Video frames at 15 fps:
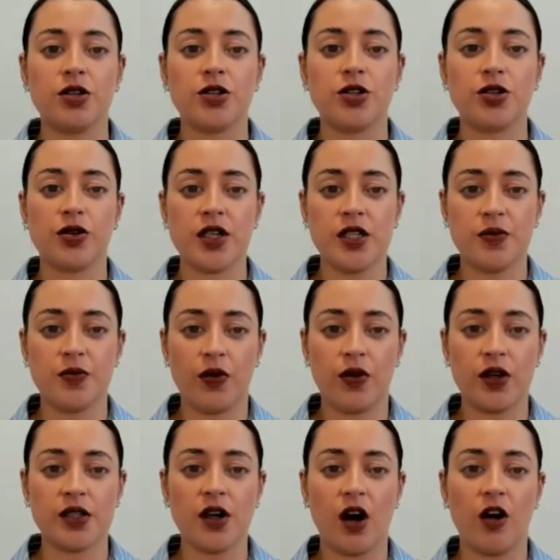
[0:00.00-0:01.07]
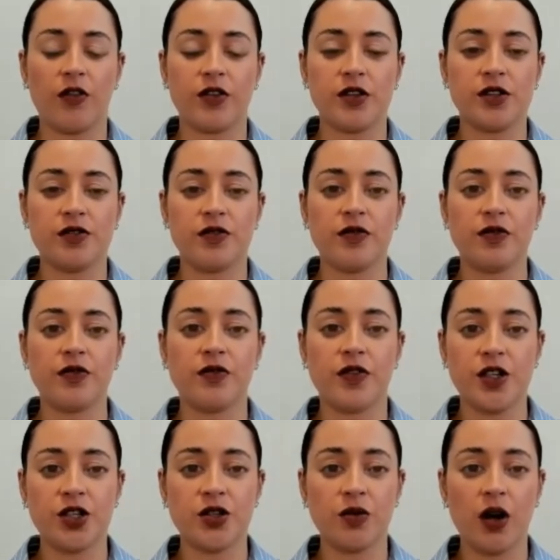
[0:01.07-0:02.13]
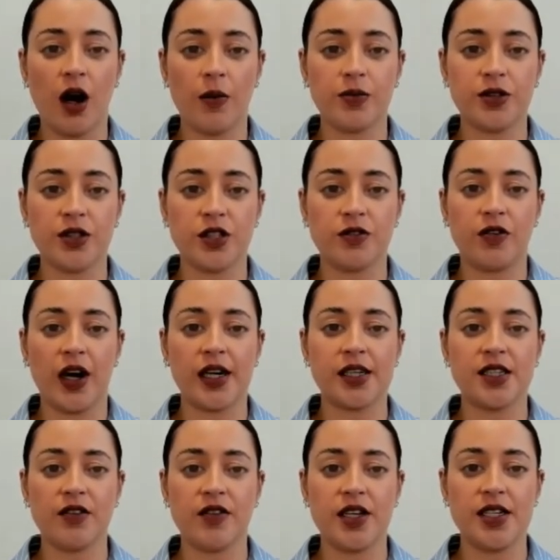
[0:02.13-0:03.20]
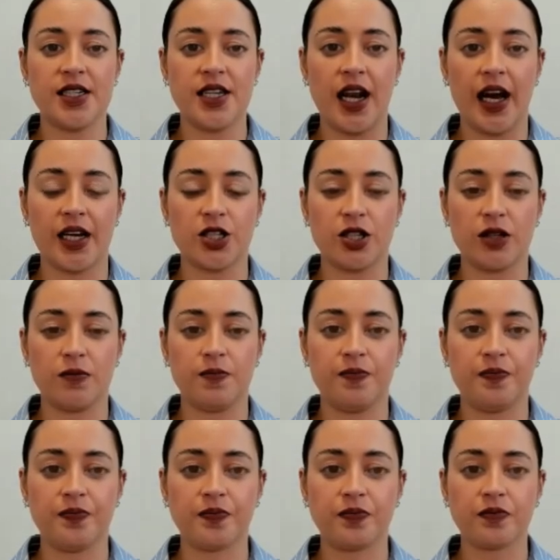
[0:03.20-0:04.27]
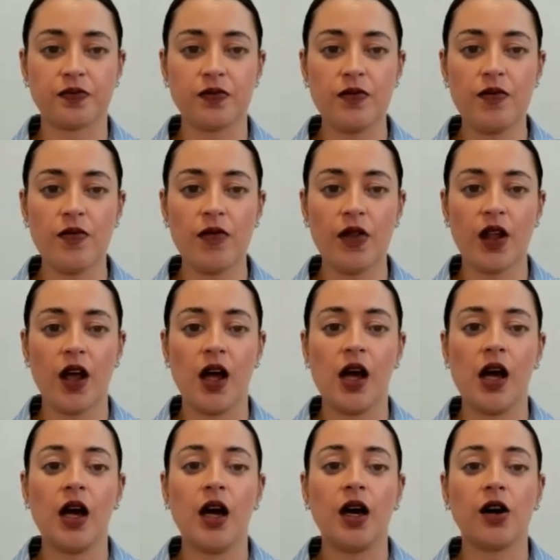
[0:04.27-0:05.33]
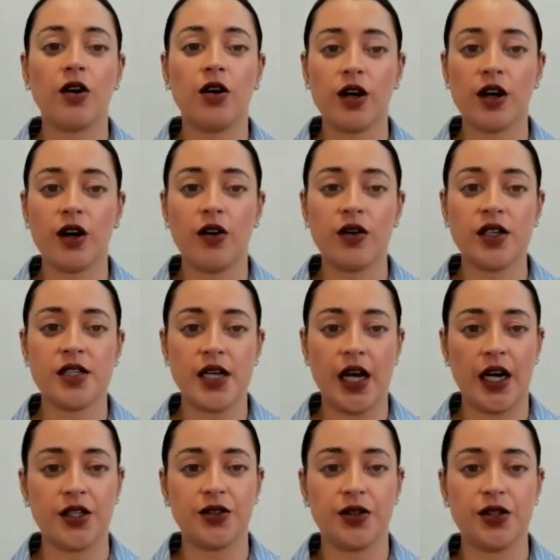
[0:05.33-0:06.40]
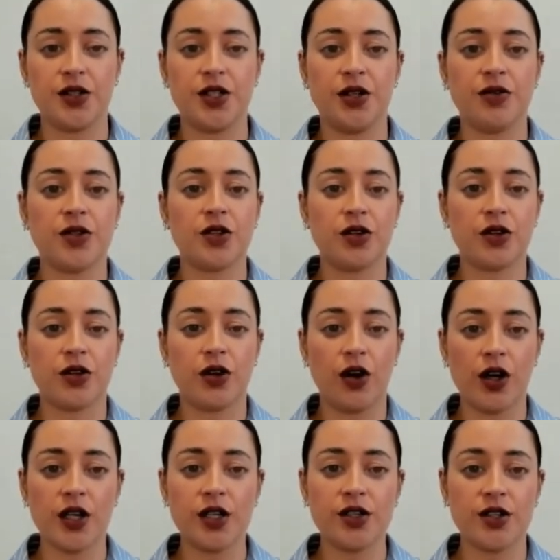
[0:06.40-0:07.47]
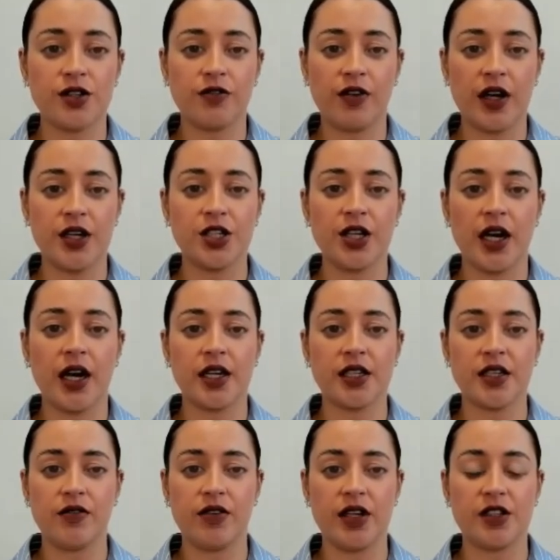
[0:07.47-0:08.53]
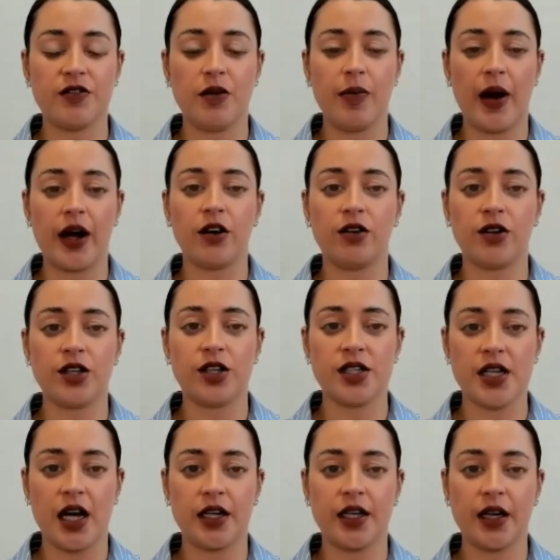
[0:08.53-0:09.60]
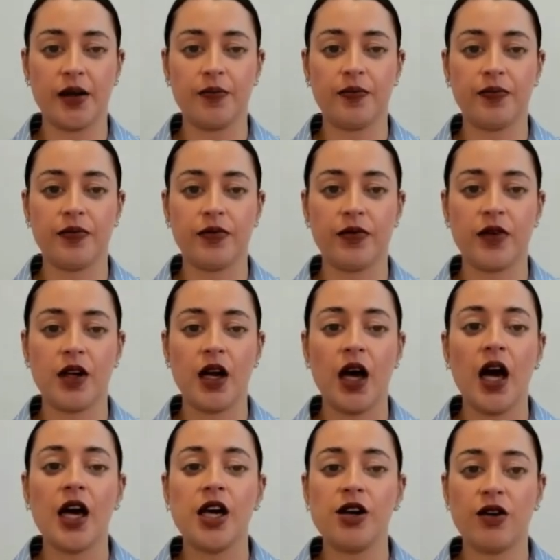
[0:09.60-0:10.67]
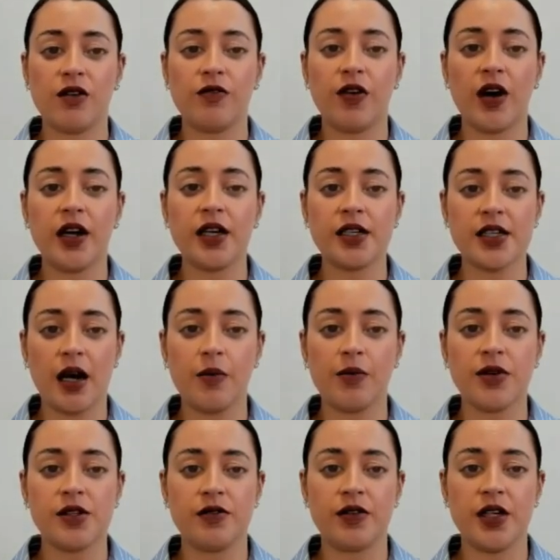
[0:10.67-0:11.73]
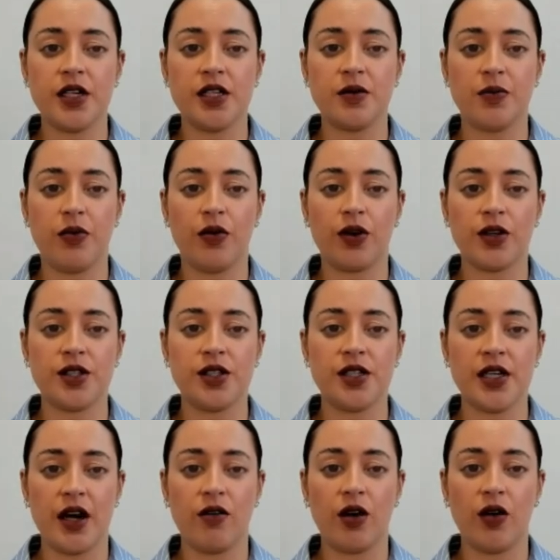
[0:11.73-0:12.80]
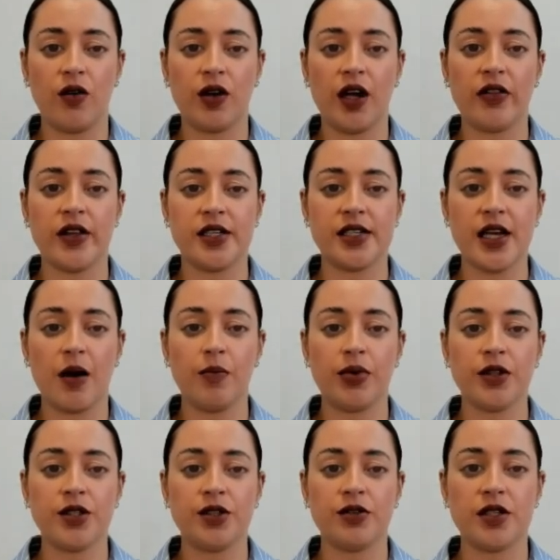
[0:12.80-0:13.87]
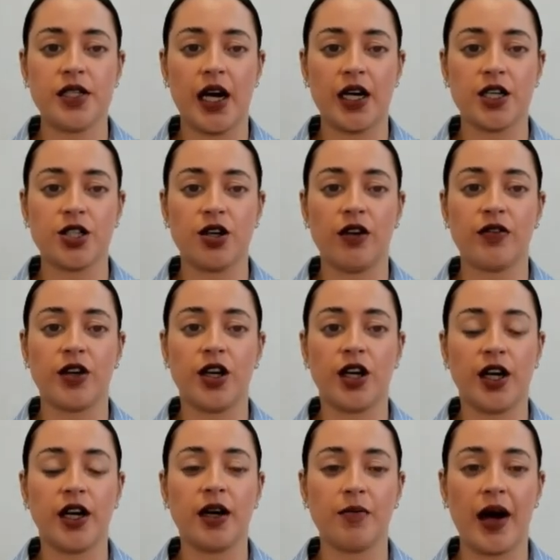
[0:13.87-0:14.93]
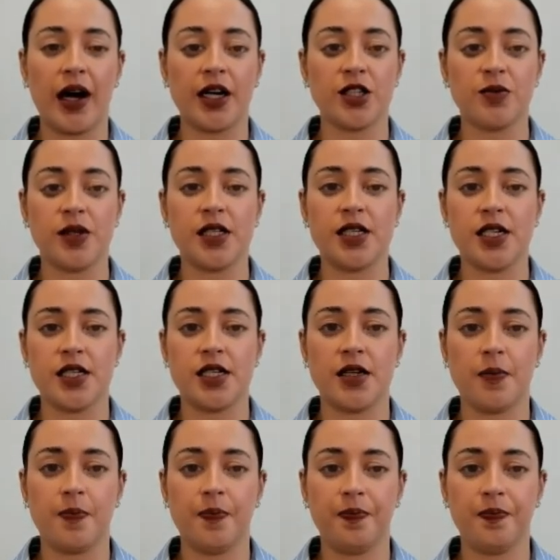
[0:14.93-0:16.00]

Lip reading: Choice boards offers visual options for activity selection. Color-coded schedules use colors to differentiate activities for better understanding. You can find examples of these supports to download in the Sample Tools section of your learning management system.